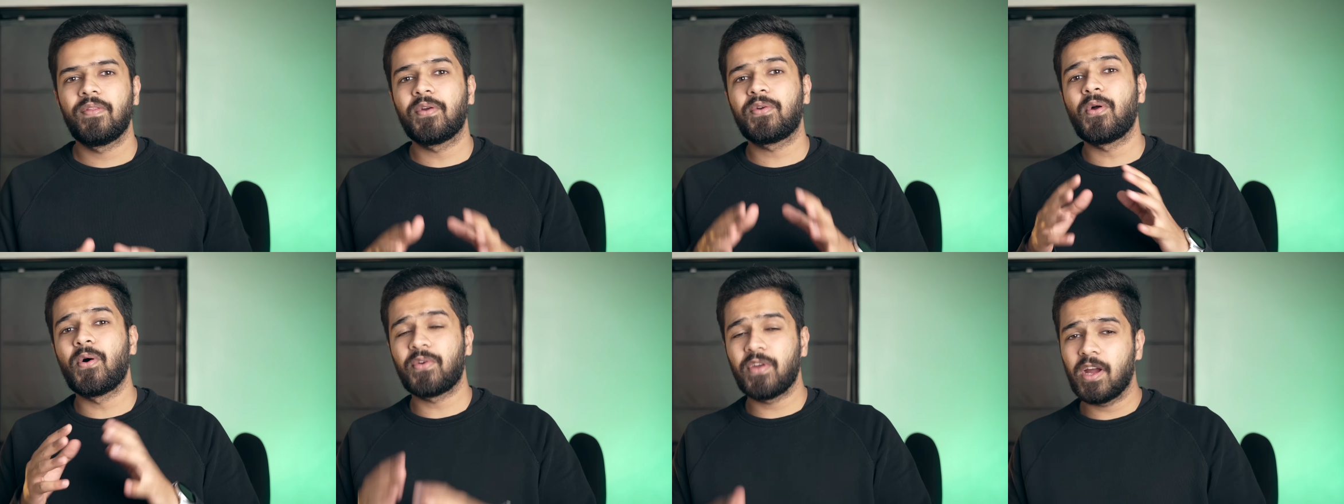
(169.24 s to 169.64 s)
Now
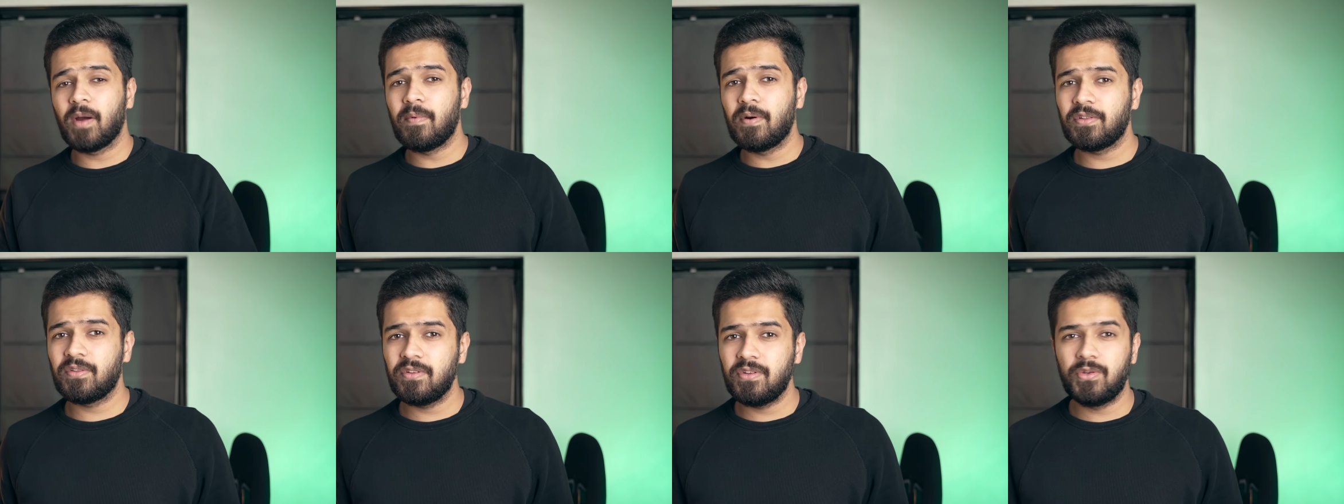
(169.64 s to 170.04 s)
talking
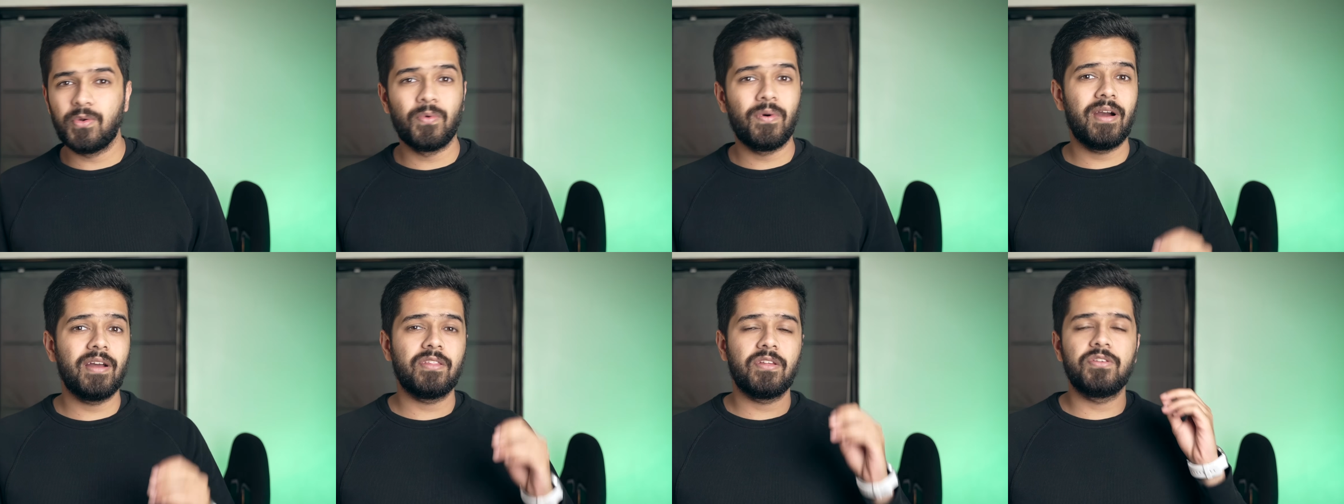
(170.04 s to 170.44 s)
about the
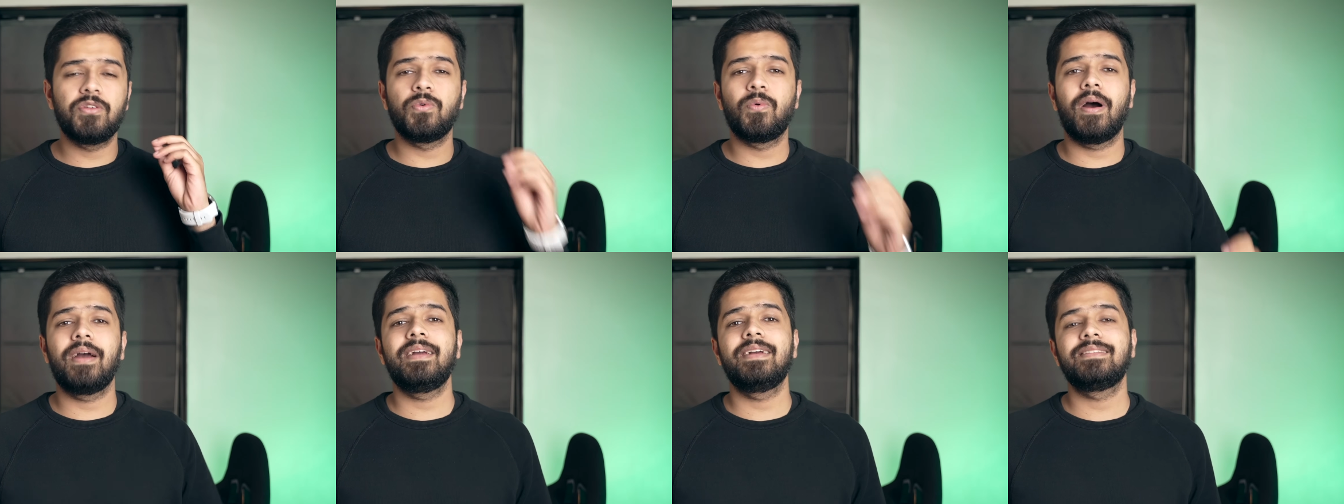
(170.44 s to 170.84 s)

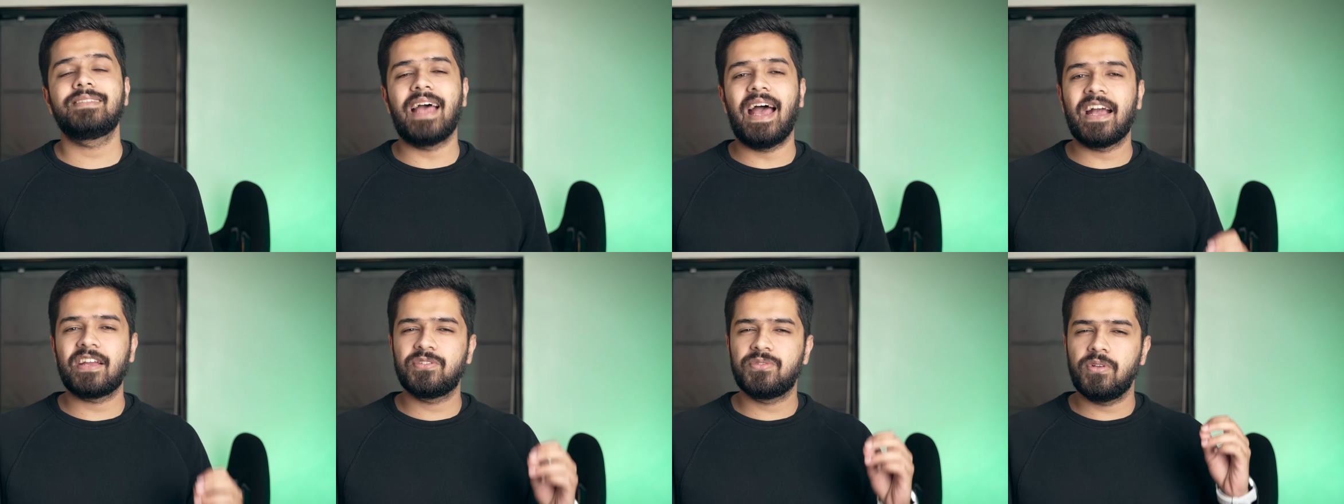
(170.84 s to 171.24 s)
UI is
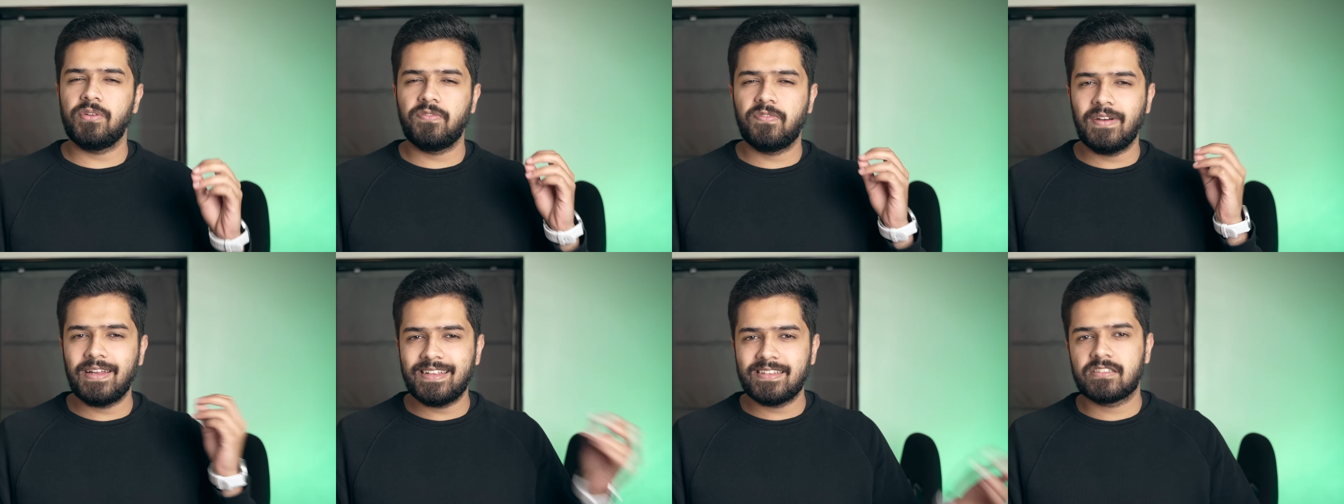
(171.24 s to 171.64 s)
actually
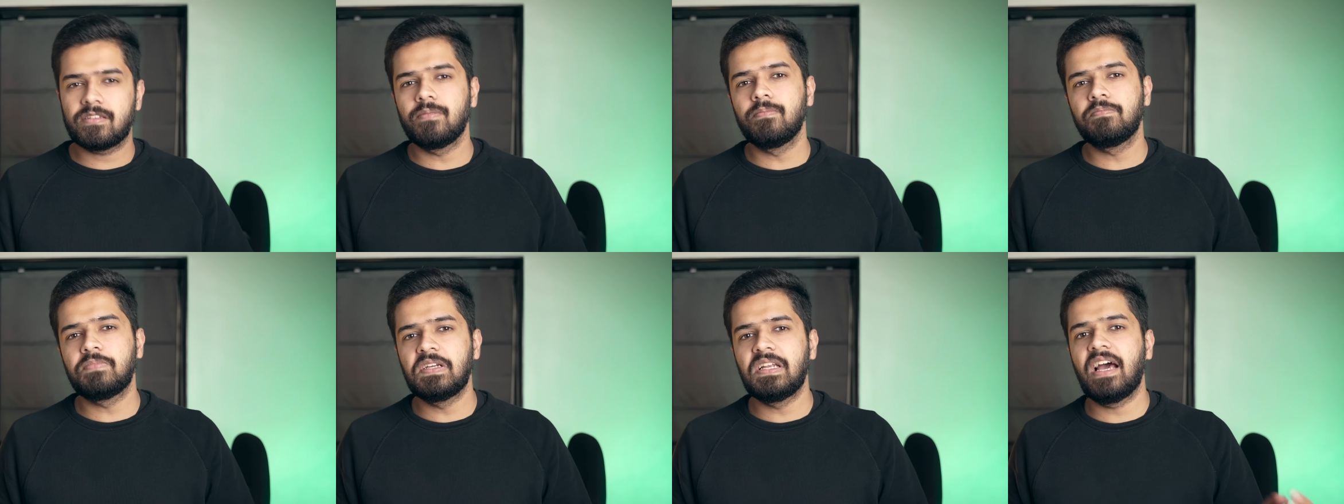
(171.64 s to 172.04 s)
very
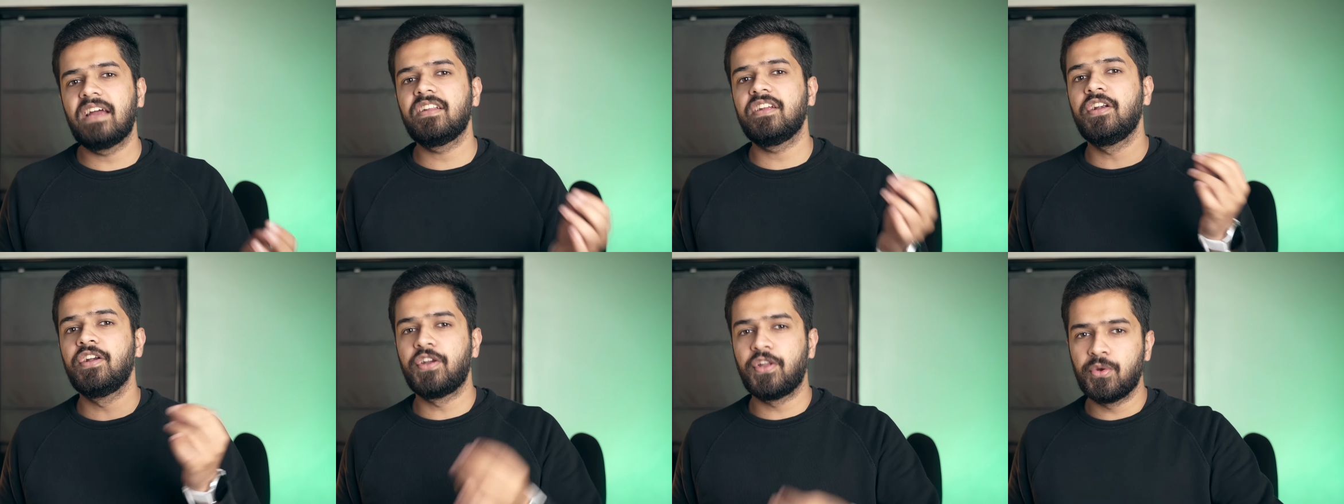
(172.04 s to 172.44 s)
simple and
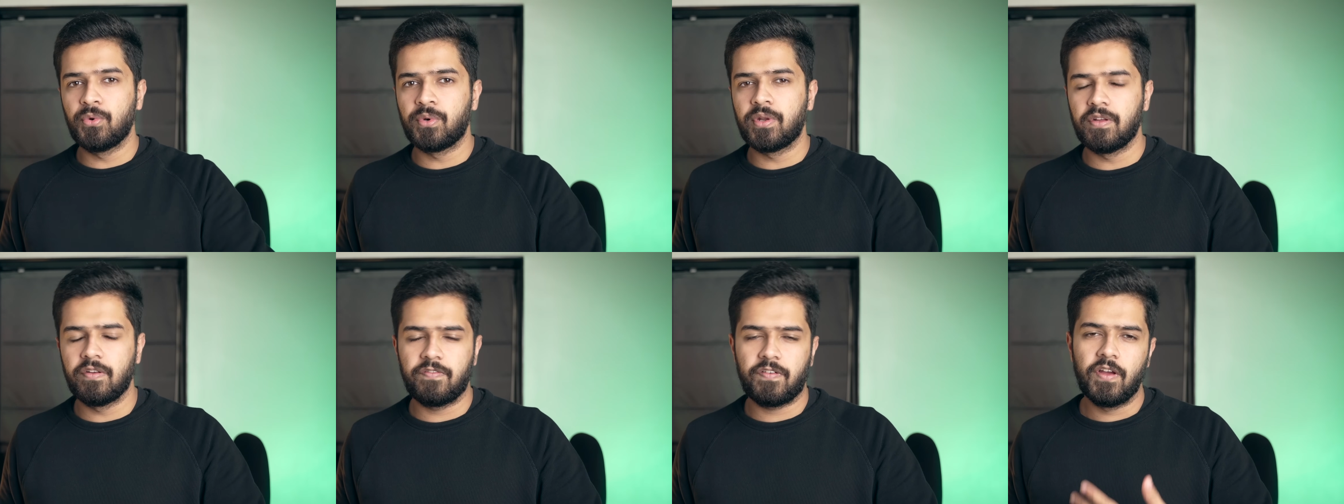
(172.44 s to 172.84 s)

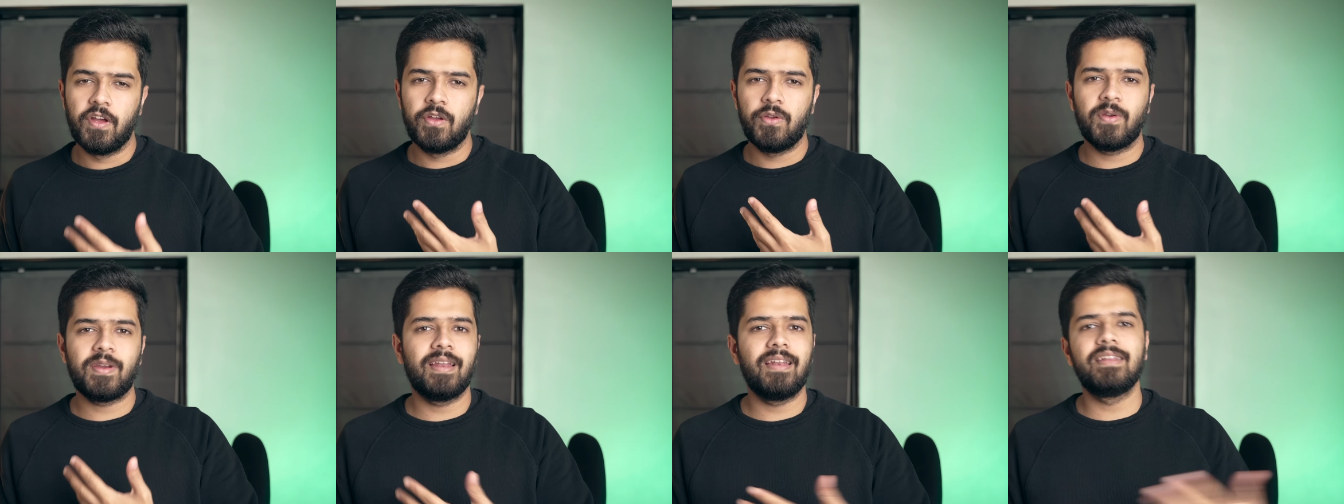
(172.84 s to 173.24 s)
intuitive.
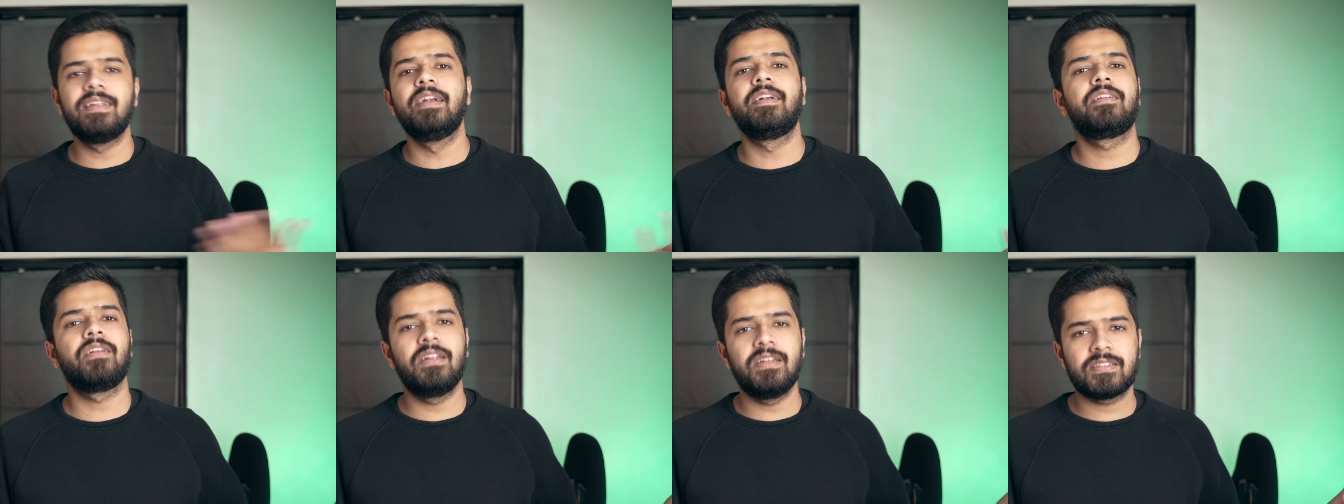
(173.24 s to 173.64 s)
You can
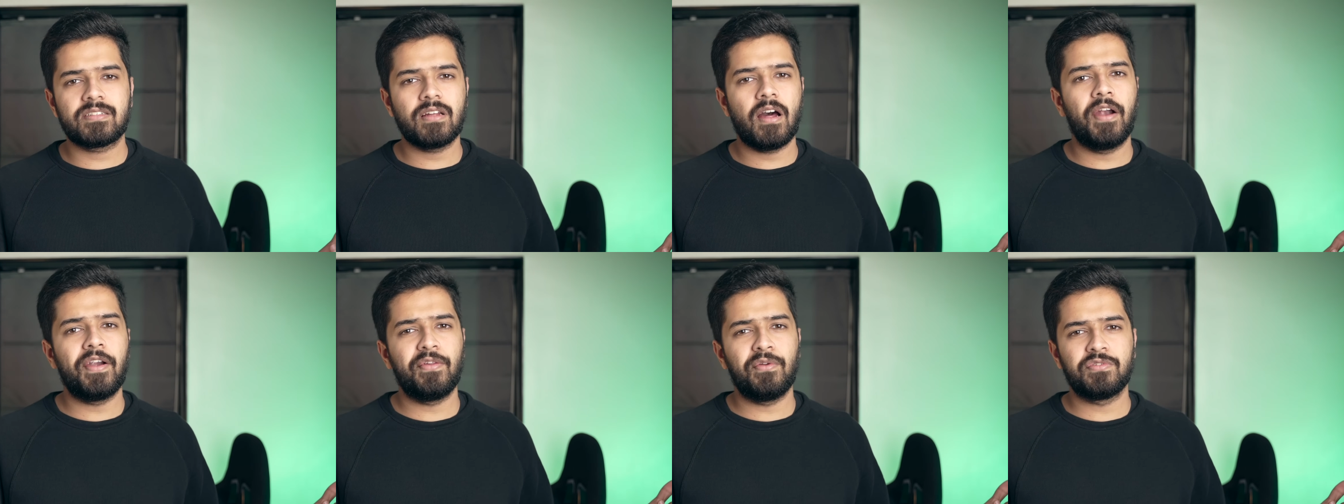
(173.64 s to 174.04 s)
literally
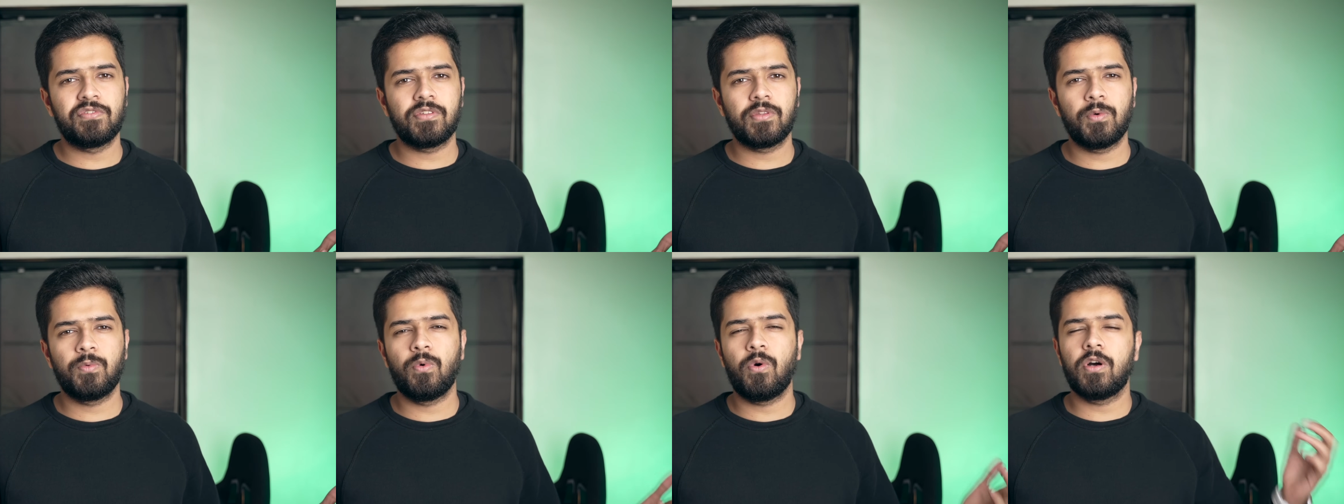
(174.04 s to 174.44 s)
start using
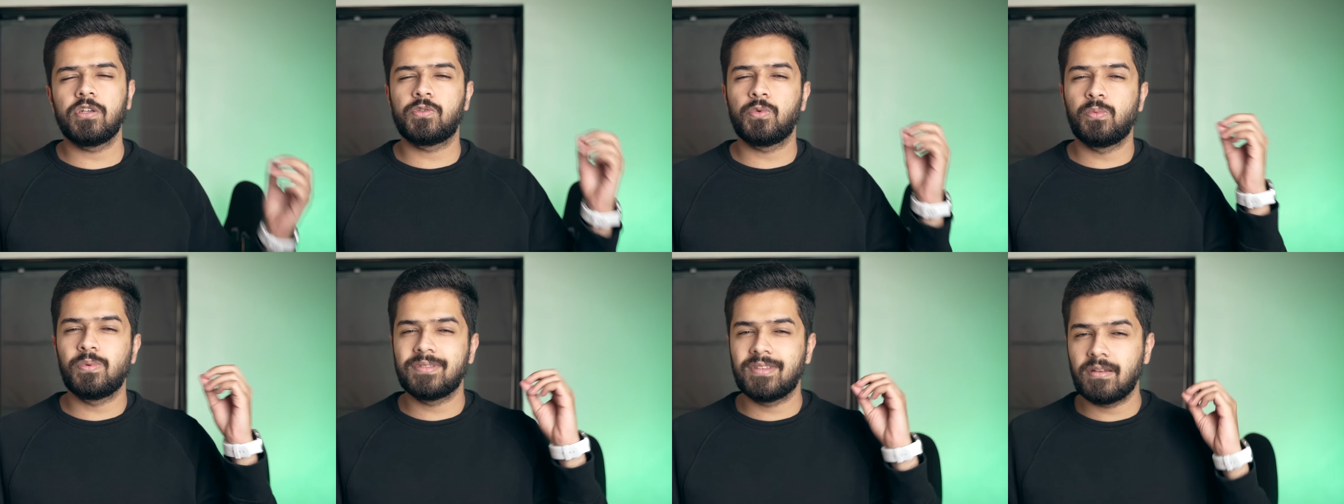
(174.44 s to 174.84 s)
the watch
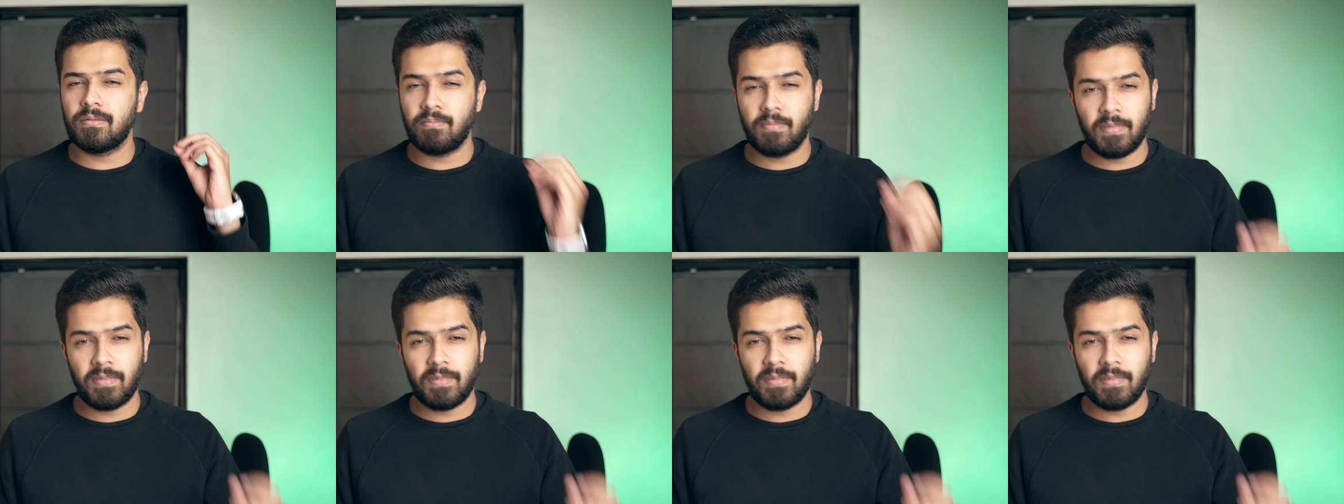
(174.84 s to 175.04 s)
within